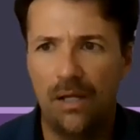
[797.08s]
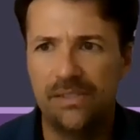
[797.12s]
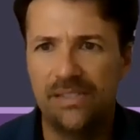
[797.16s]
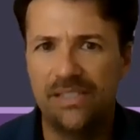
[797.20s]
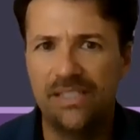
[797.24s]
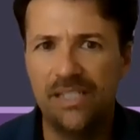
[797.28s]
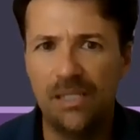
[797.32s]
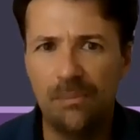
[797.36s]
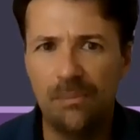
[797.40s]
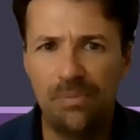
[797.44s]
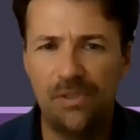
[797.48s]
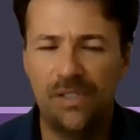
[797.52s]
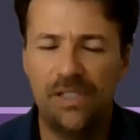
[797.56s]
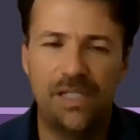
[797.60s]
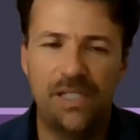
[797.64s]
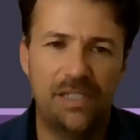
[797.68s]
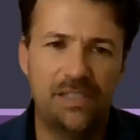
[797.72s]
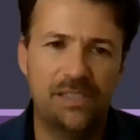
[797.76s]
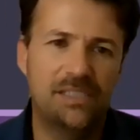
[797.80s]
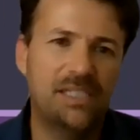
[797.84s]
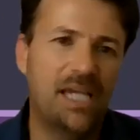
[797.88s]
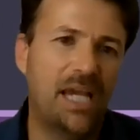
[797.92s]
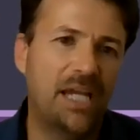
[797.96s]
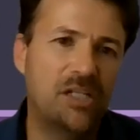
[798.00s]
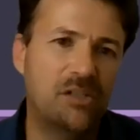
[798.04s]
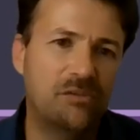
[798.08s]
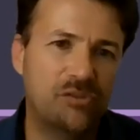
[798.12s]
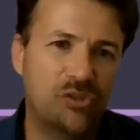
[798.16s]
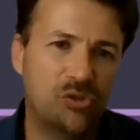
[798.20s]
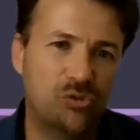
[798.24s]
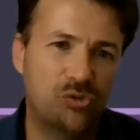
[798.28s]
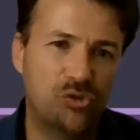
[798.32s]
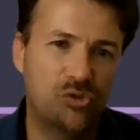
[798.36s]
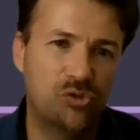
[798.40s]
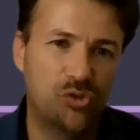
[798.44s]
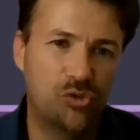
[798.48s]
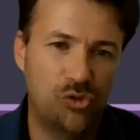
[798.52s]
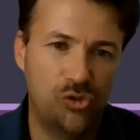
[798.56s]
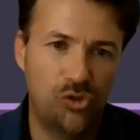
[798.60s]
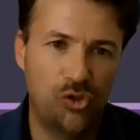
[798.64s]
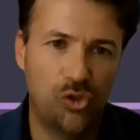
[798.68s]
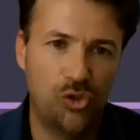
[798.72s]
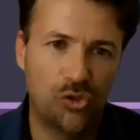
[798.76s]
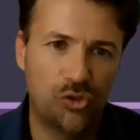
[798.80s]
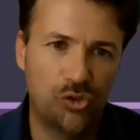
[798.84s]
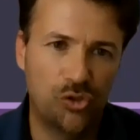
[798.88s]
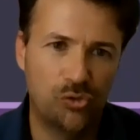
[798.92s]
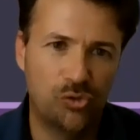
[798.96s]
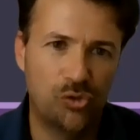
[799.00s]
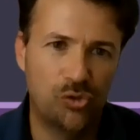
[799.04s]
deeply inside of
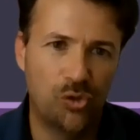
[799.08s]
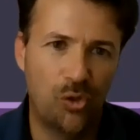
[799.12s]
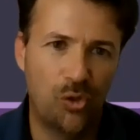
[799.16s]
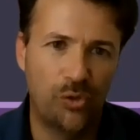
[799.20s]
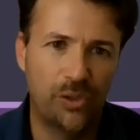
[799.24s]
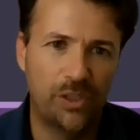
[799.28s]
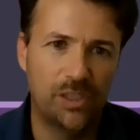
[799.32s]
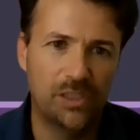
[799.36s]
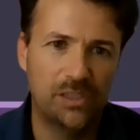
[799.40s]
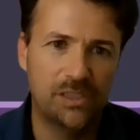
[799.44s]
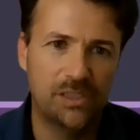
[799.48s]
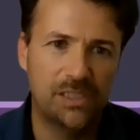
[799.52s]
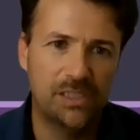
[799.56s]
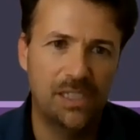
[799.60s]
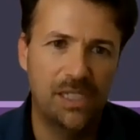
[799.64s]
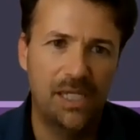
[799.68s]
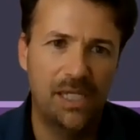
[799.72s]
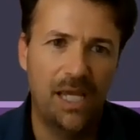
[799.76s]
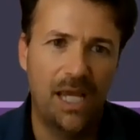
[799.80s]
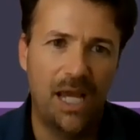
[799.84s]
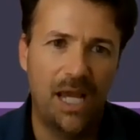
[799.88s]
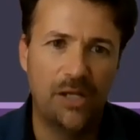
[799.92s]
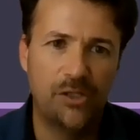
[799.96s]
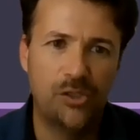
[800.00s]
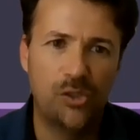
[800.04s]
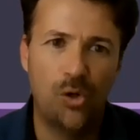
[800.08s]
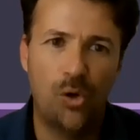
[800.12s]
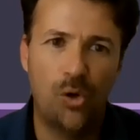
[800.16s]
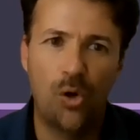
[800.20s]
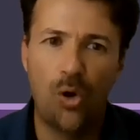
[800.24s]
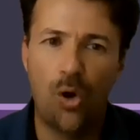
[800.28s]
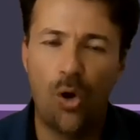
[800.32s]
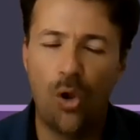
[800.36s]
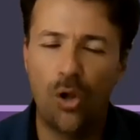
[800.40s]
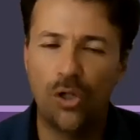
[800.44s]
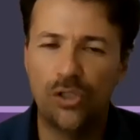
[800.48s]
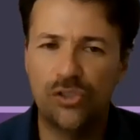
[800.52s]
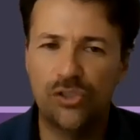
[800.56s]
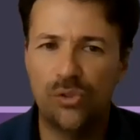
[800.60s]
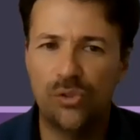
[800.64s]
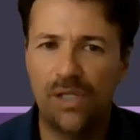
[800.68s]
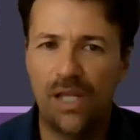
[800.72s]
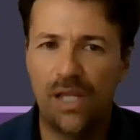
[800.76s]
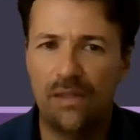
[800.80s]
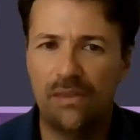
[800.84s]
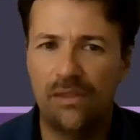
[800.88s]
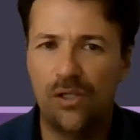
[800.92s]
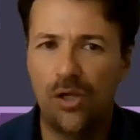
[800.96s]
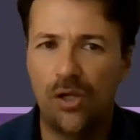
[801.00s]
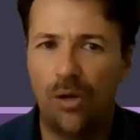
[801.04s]
your tutorials. And you'll also
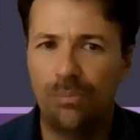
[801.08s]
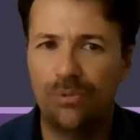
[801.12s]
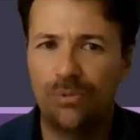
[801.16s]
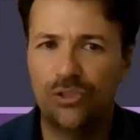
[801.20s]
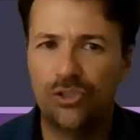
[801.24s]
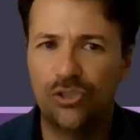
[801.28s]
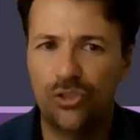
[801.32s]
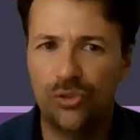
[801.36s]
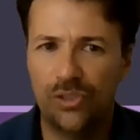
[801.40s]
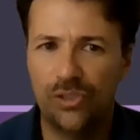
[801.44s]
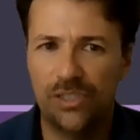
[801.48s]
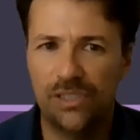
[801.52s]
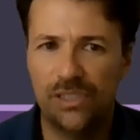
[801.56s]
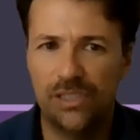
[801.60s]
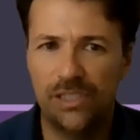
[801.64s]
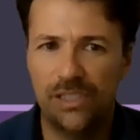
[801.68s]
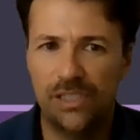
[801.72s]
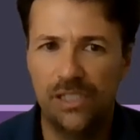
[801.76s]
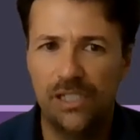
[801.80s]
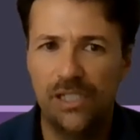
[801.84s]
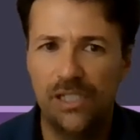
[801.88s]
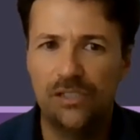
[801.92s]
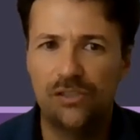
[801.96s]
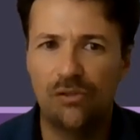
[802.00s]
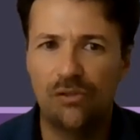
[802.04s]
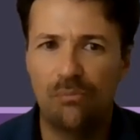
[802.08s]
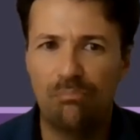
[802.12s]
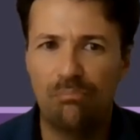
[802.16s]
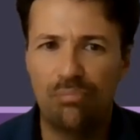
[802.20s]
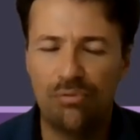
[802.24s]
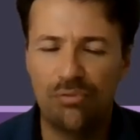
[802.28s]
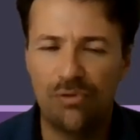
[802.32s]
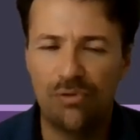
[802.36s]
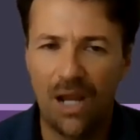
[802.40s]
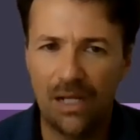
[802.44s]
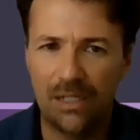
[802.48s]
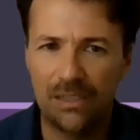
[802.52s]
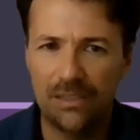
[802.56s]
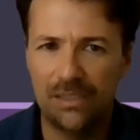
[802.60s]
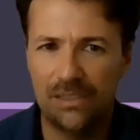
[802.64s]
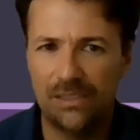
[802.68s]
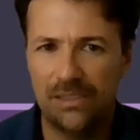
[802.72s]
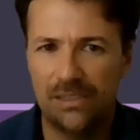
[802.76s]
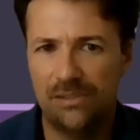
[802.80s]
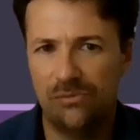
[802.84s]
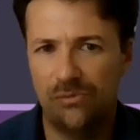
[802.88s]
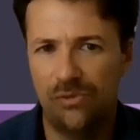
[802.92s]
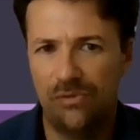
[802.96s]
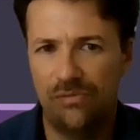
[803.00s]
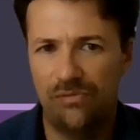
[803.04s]
get the opportunity to
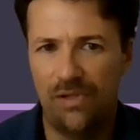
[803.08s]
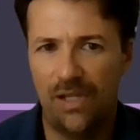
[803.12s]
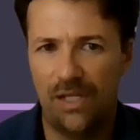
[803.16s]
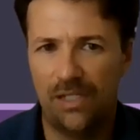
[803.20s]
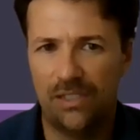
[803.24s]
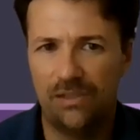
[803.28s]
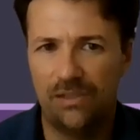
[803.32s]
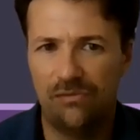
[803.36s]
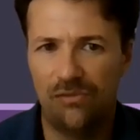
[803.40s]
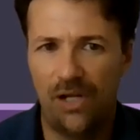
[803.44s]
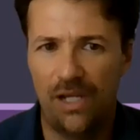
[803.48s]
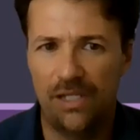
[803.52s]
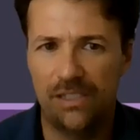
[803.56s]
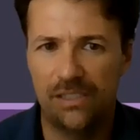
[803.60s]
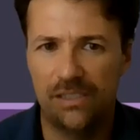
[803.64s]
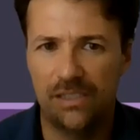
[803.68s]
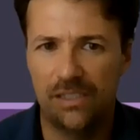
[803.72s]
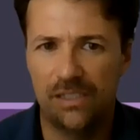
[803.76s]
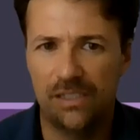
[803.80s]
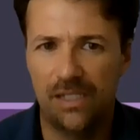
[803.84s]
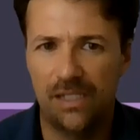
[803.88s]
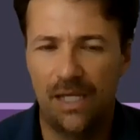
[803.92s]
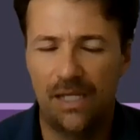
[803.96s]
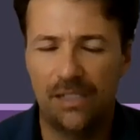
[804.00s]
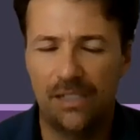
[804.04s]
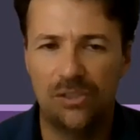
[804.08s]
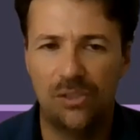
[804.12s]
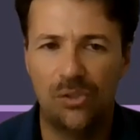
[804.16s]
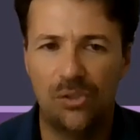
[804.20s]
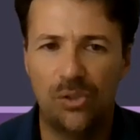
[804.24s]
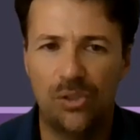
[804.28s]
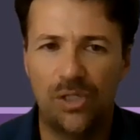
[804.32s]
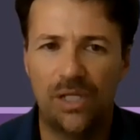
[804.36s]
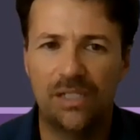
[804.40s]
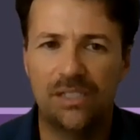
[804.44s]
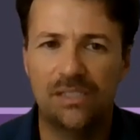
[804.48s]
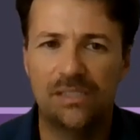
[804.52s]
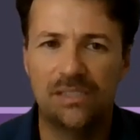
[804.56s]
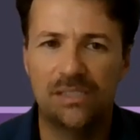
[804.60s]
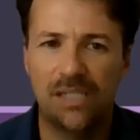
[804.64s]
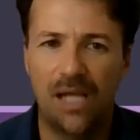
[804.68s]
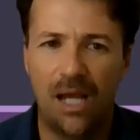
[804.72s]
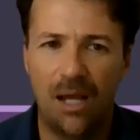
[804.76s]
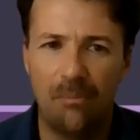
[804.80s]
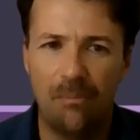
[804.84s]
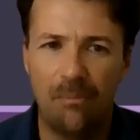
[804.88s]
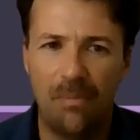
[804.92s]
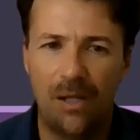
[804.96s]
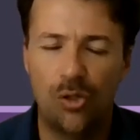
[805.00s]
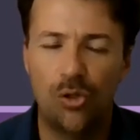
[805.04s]
practice reflective writing and to look
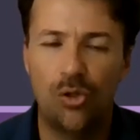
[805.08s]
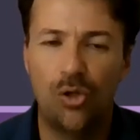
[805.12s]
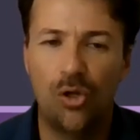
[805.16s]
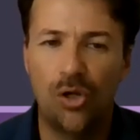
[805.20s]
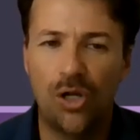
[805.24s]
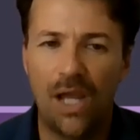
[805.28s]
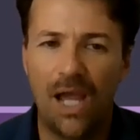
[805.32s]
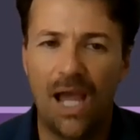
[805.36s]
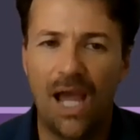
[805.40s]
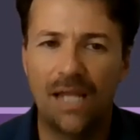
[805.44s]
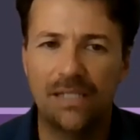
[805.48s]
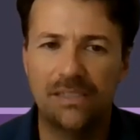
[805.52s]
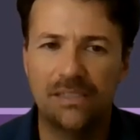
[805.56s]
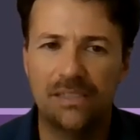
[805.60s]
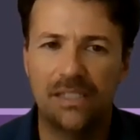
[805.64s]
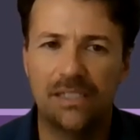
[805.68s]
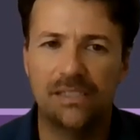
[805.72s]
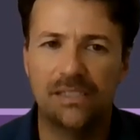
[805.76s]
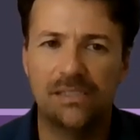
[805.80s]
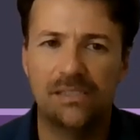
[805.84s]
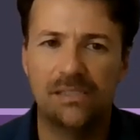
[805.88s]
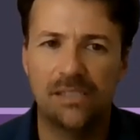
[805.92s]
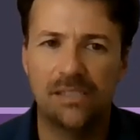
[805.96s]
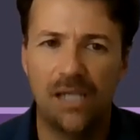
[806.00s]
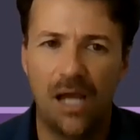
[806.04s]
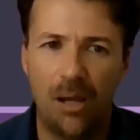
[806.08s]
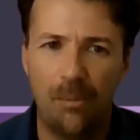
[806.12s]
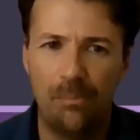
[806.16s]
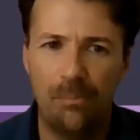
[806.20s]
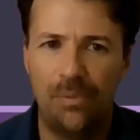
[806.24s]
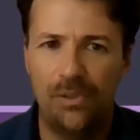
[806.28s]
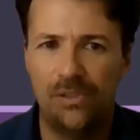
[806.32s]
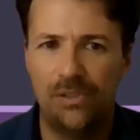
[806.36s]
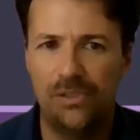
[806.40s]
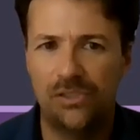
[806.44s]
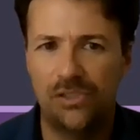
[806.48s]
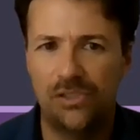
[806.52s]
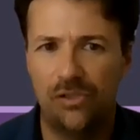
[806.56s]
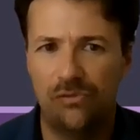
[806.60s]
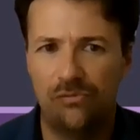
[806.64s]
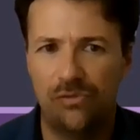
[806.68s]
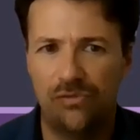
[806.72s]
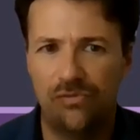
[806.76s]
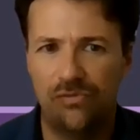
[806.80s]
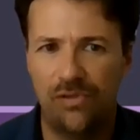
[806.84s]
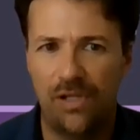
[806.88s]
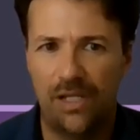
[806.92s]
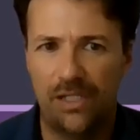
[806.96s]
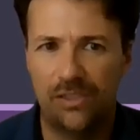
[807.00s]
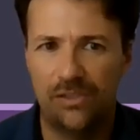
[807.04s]
at examples of
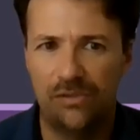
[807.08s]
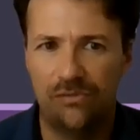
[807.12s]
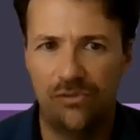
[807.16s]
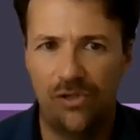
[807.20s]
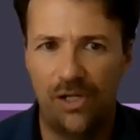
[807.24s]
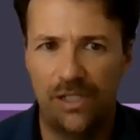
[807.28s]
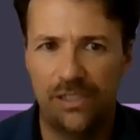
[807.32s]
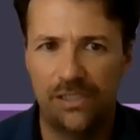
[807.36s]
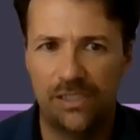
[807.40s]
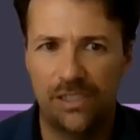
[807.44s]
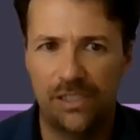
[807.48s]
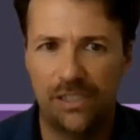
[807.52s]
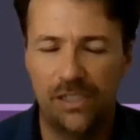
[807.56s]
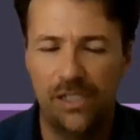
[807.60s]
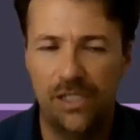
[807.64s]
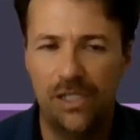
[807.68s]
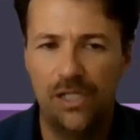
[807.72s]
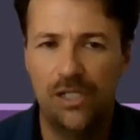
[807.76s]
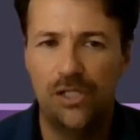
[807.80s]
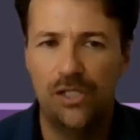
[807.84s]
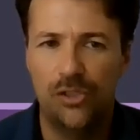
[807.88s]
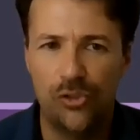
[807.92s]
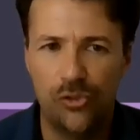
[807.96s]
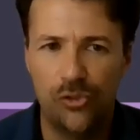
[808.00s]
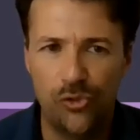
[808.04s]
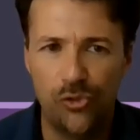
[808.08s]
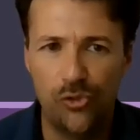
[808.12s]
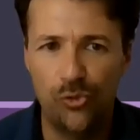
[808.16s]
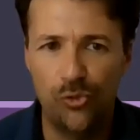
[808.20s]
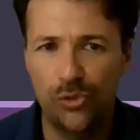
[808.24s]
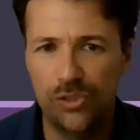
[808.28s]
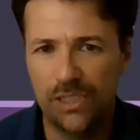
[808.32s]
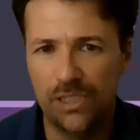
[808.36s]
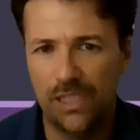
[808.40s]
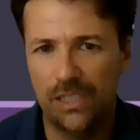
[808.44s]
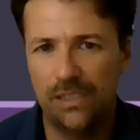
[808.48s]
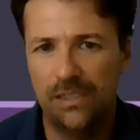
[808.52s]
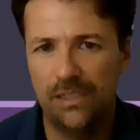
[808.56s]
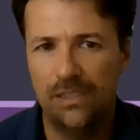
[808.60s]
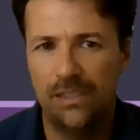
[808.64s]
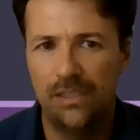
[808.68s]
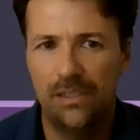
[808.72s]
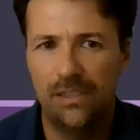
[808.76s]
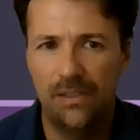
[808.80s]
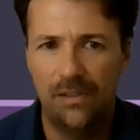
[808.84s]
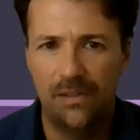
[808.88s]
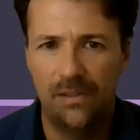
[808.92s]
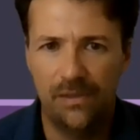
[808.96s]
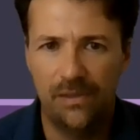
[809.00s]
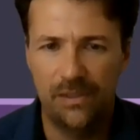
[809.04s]
reflective writing using
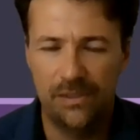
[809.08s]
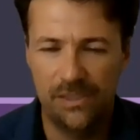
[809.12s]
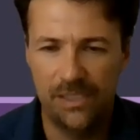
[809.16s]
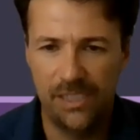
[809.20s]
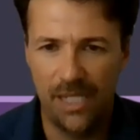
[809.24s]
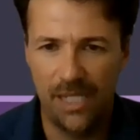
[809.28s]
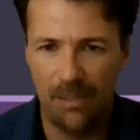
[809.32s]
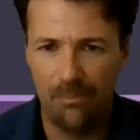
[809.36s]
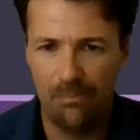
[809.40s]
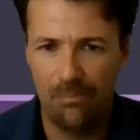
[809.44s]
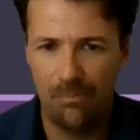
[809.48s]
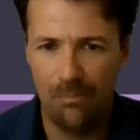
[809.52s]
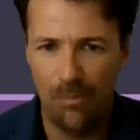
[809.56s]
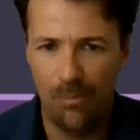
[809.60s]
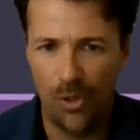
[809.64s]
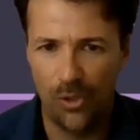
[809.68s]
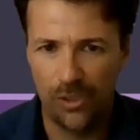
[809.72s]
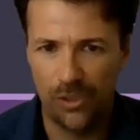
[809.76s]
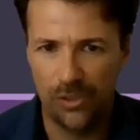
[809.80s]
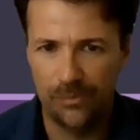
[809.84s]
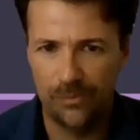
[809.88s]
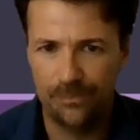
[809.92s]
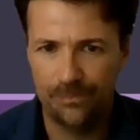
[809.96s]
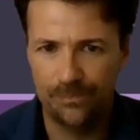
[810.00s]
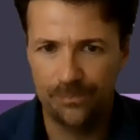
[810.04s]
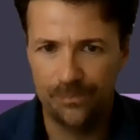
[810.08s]
the DIEP model.